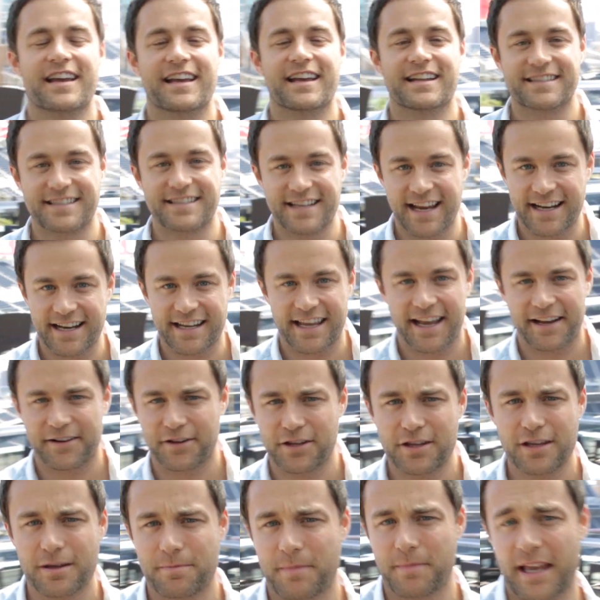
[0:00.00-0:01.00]
in San
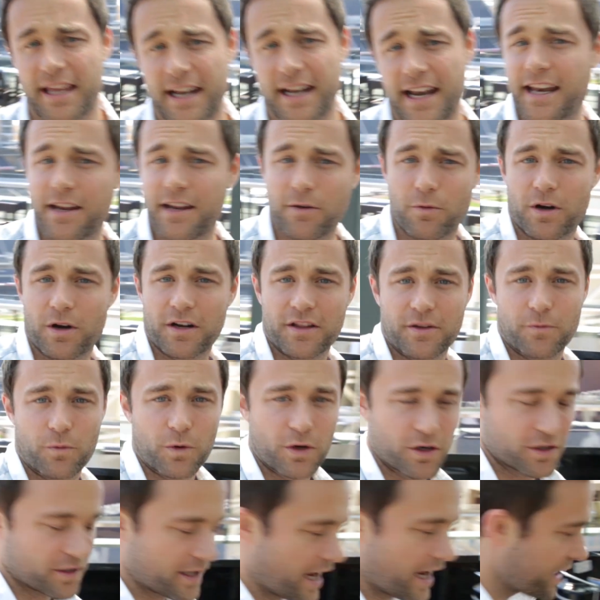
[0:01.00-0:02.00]
Diego? You can make it anywhere in the
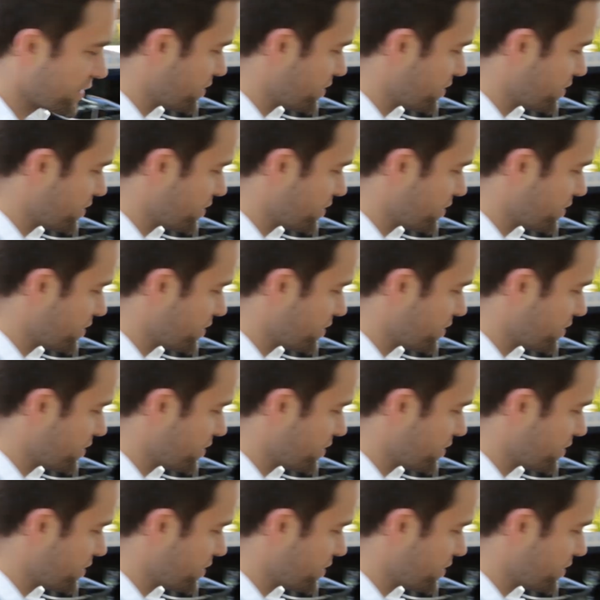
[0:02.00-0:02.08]
world,